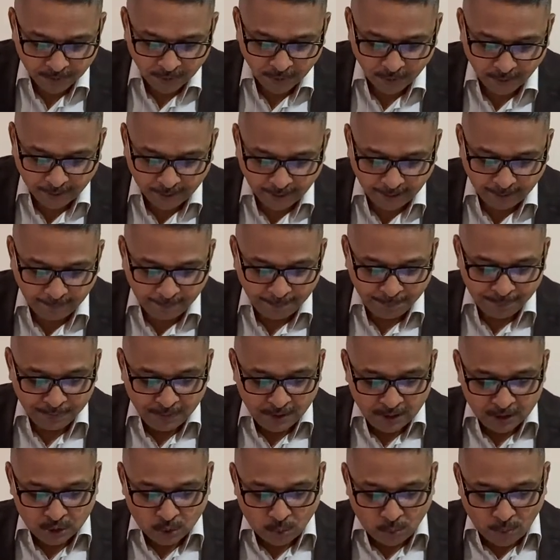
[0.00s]
okay
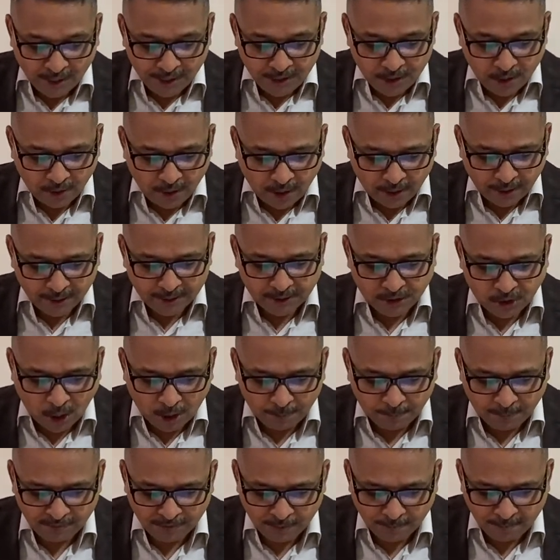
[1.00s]
so when you're on the
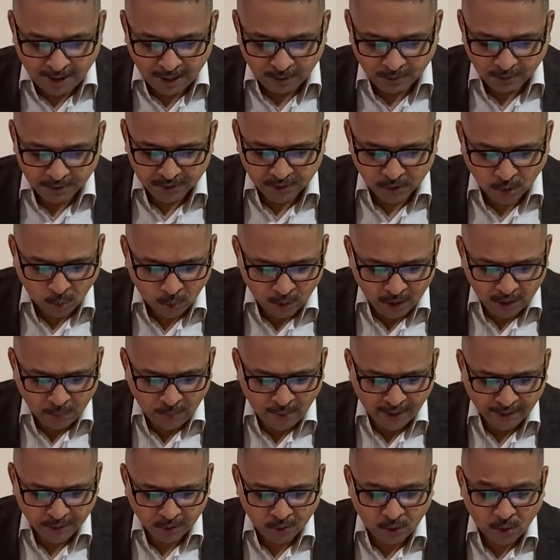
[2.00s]
top of a mountain the only
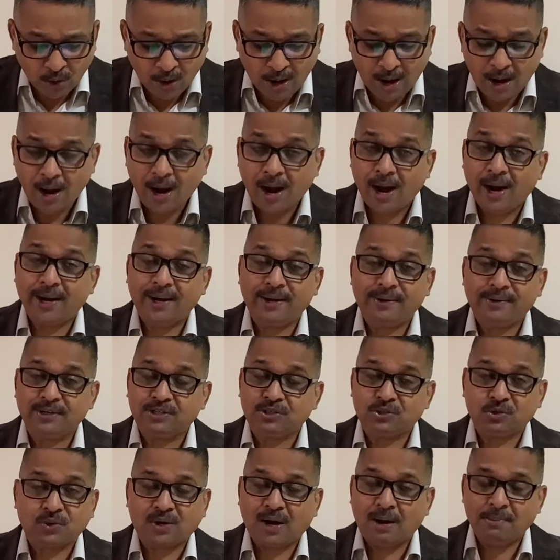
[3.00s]
way to go higher
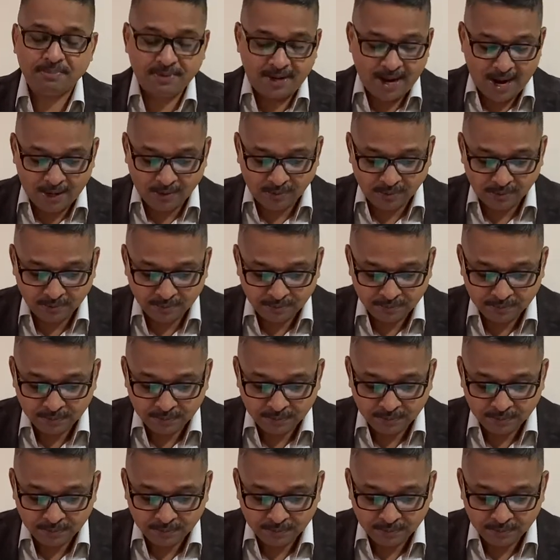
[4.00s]
is to come down